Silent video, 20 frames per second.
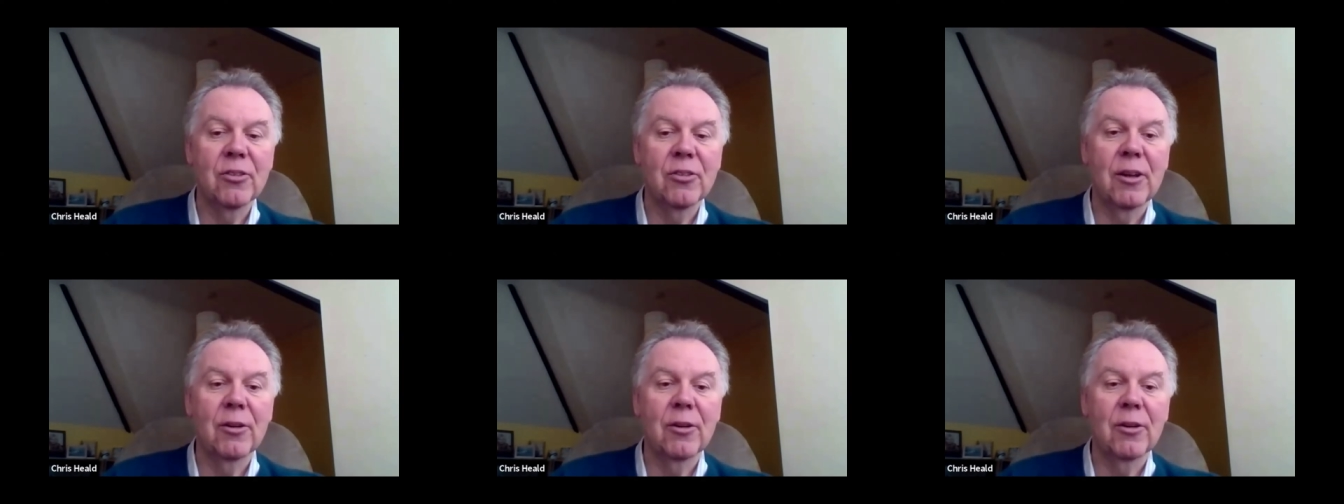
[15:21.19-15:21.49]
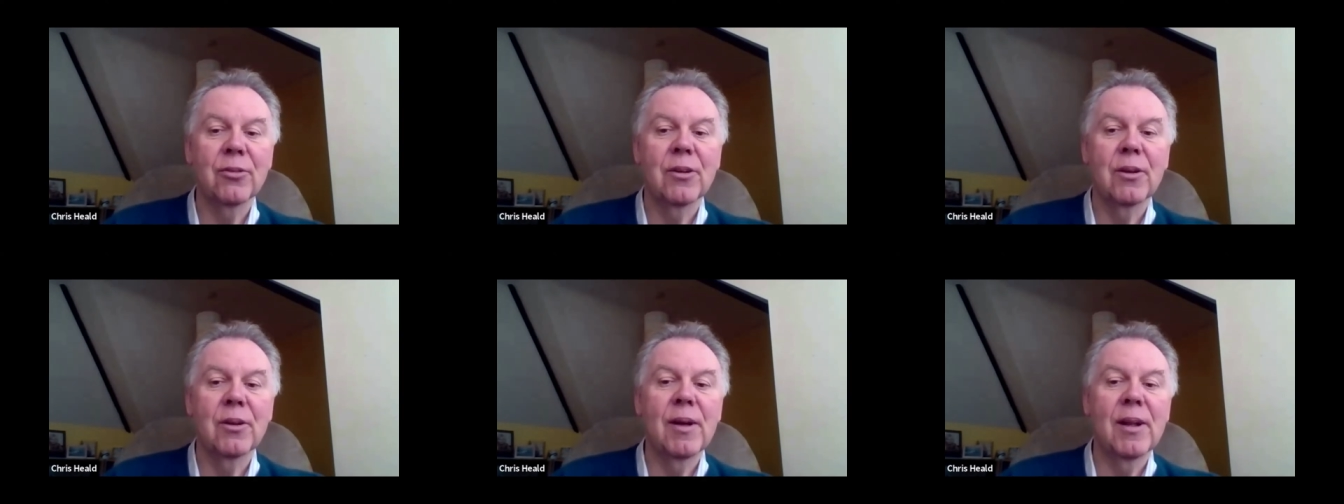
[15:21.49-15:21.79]

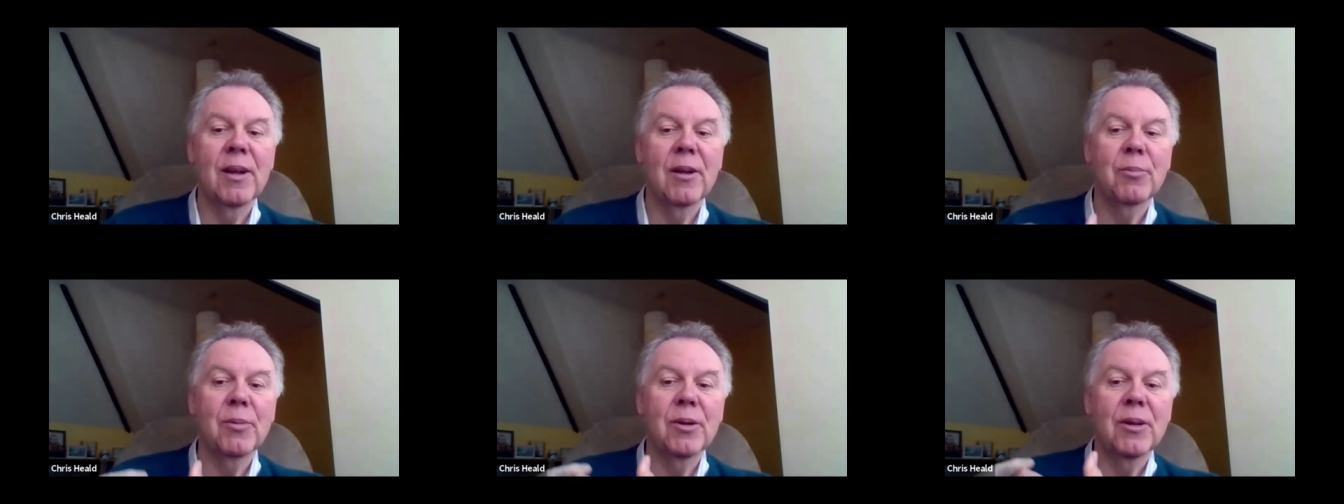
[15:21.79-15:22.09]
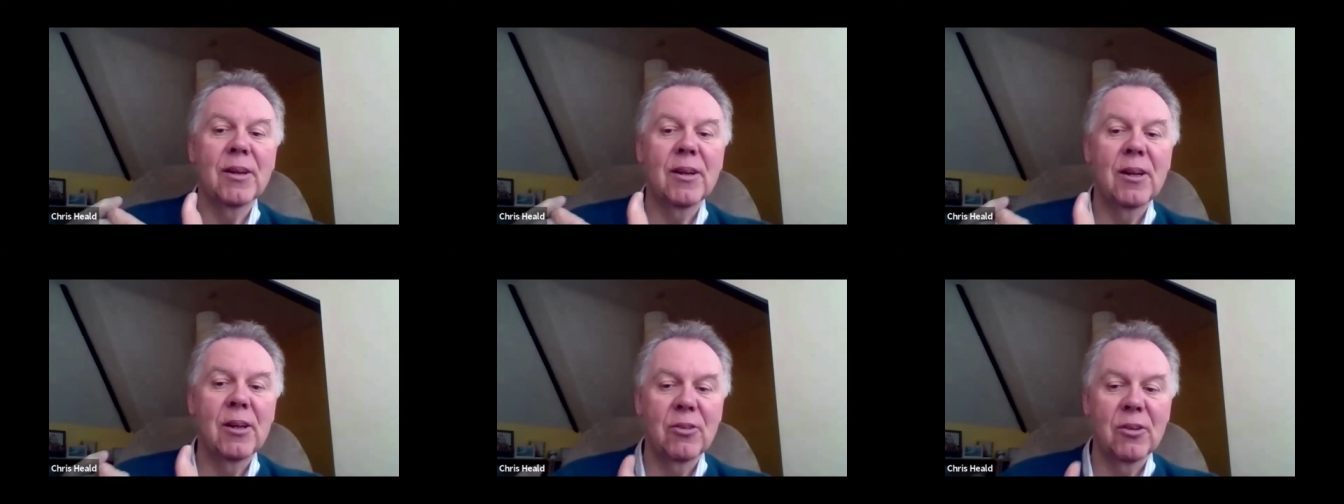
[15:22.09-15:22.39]
skills
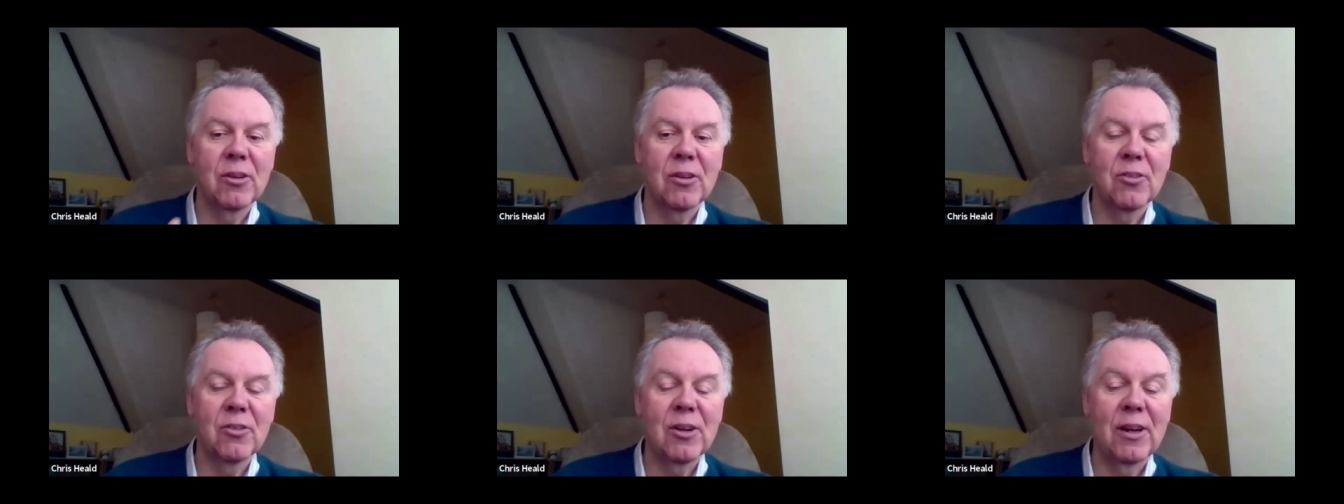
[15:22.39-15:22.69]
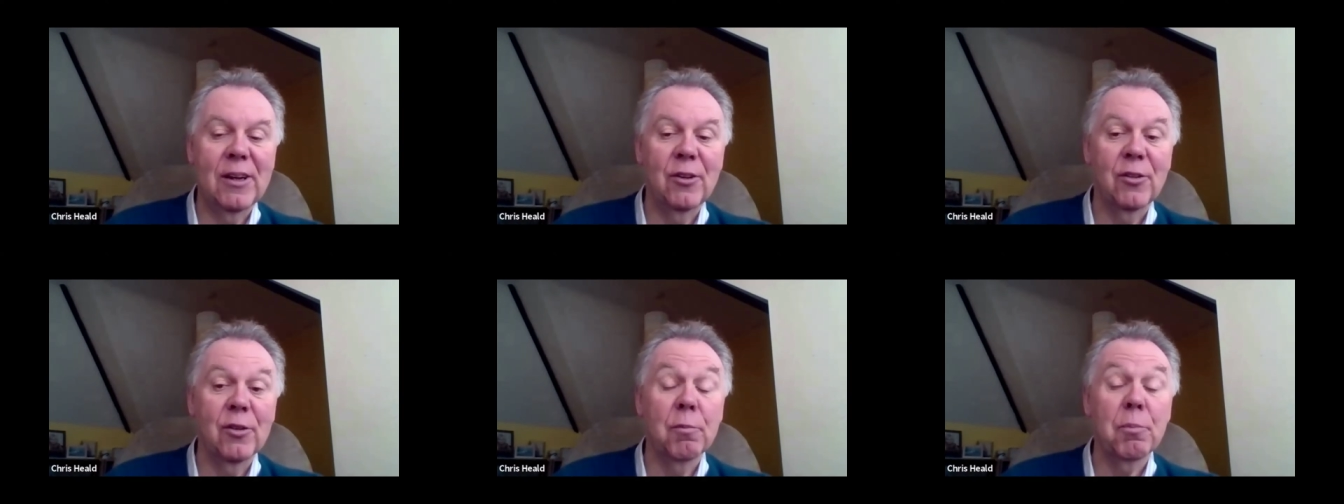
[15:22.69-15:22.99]
development? Is it
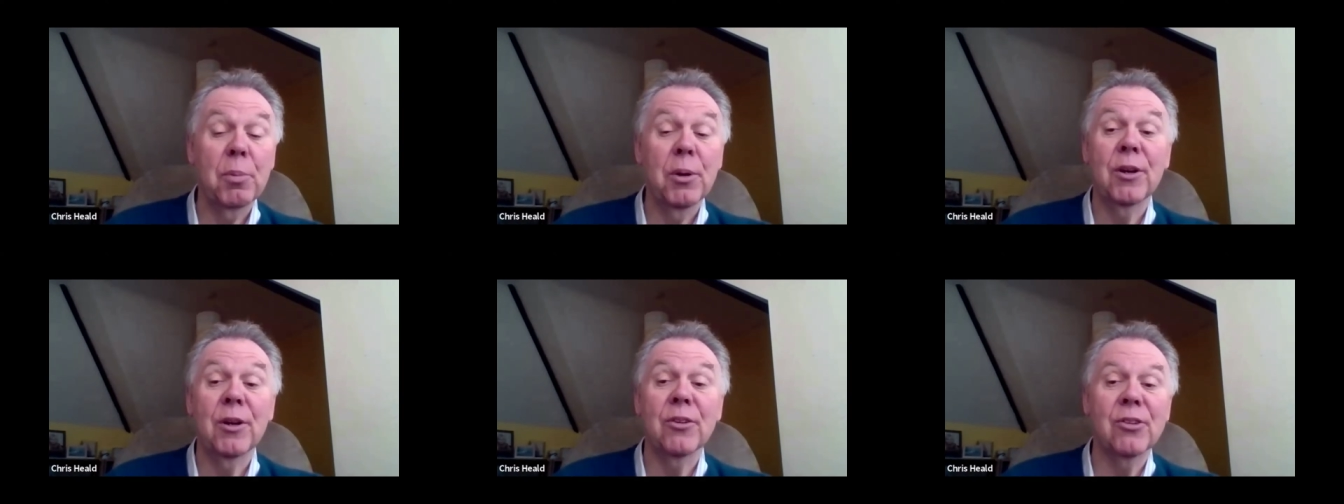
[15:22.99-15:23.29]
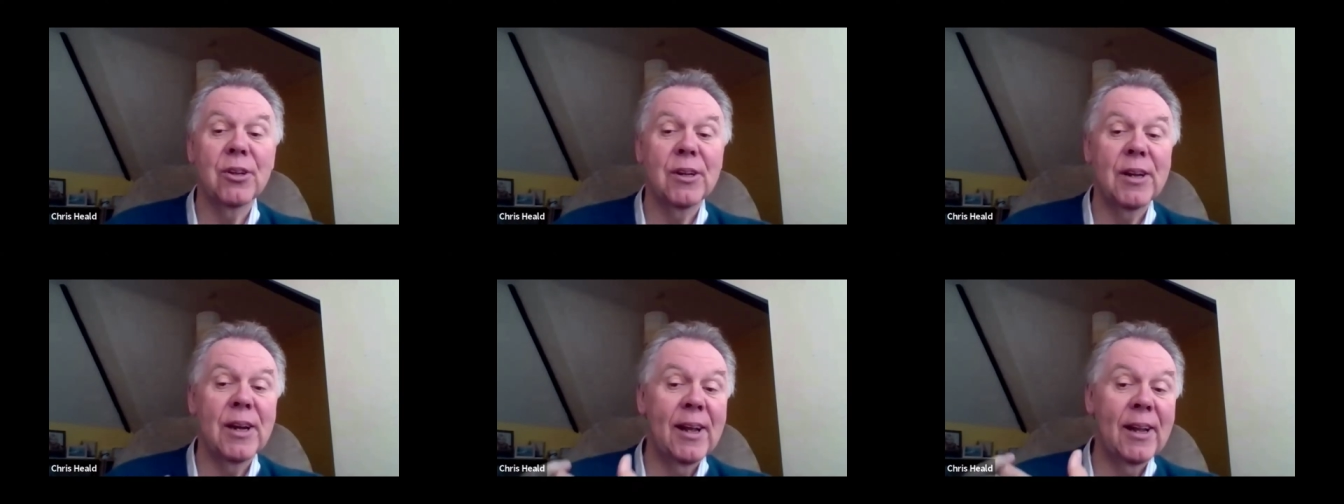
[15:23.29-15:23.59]
change of
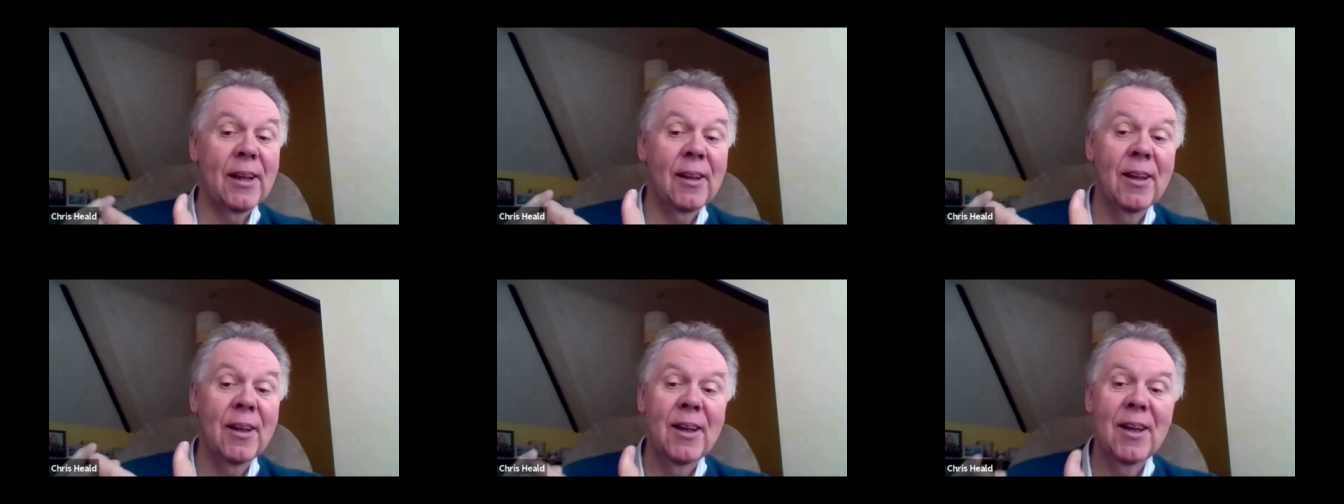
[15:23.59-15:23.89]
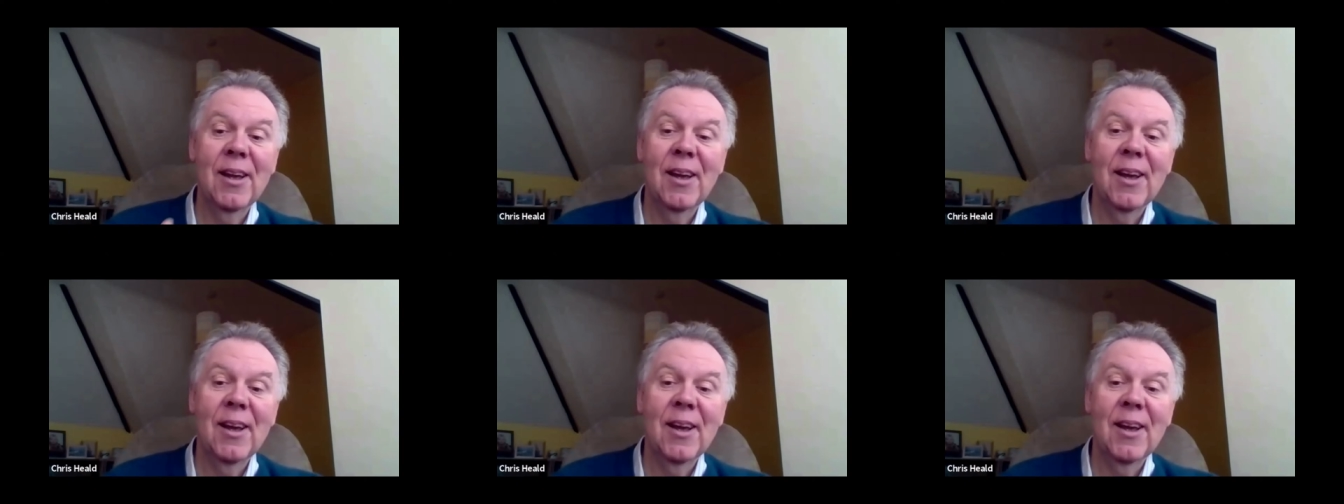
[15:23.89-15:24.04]
personnel?